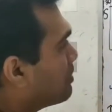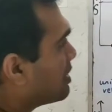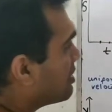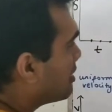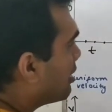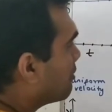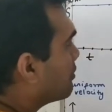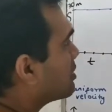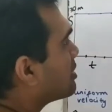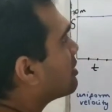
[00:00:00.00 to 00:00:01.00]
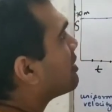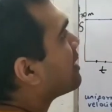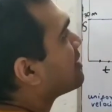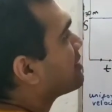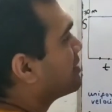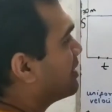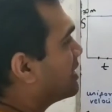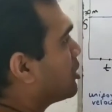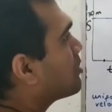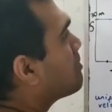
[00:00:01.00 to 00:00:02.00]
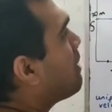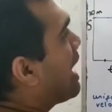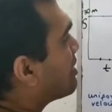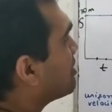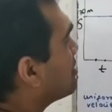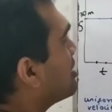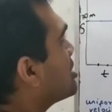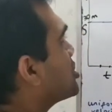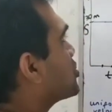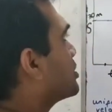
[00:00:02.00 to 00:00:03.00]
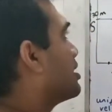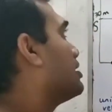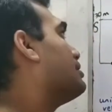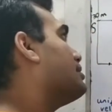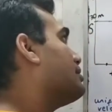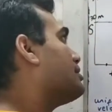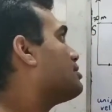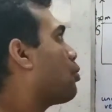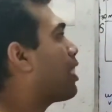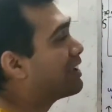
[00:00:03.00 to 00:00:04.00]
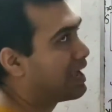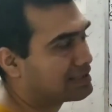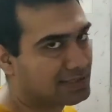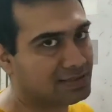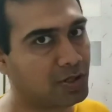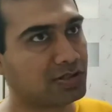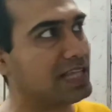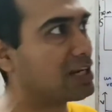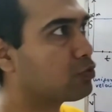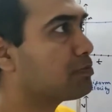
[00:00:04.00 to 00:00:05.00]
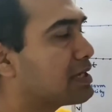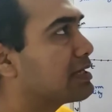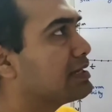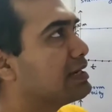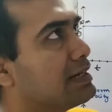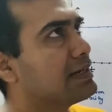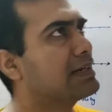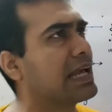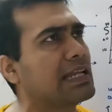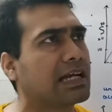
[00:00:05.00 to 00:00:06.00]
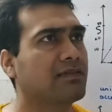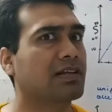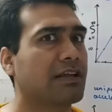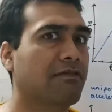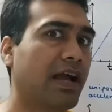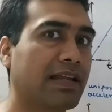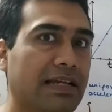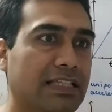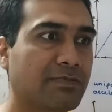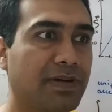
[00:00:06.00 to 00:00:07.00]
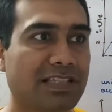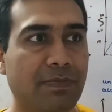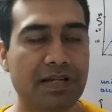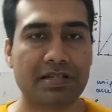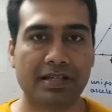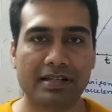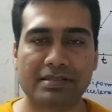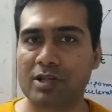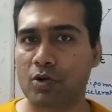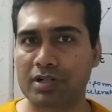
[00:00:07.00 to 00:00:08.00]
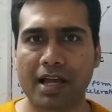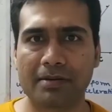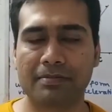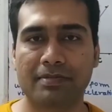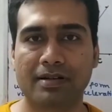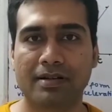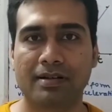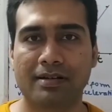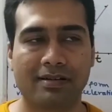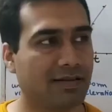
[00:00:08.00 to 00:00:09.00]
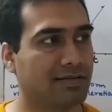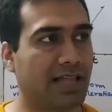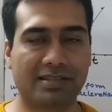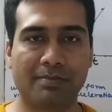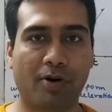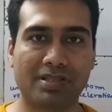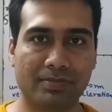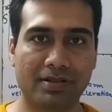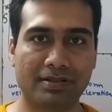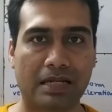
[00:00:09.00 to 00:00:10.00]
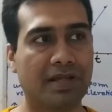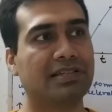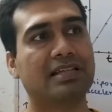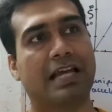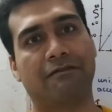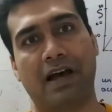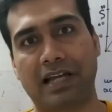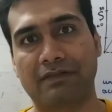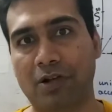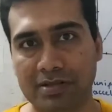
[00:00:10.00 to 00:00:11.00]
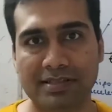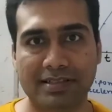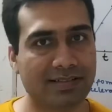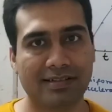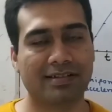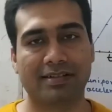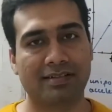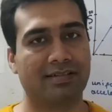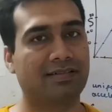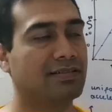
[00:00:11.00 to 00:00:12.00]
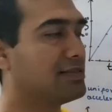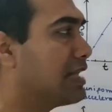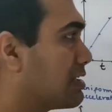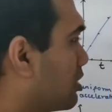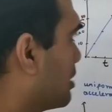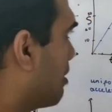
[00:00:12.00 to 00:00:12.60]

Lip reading: be a vertical line. It cannot be parallel to the y-axis, because that would mean it can cover infinite displacement in 0 time. That's impossible. That means it has infinite velocity. That is not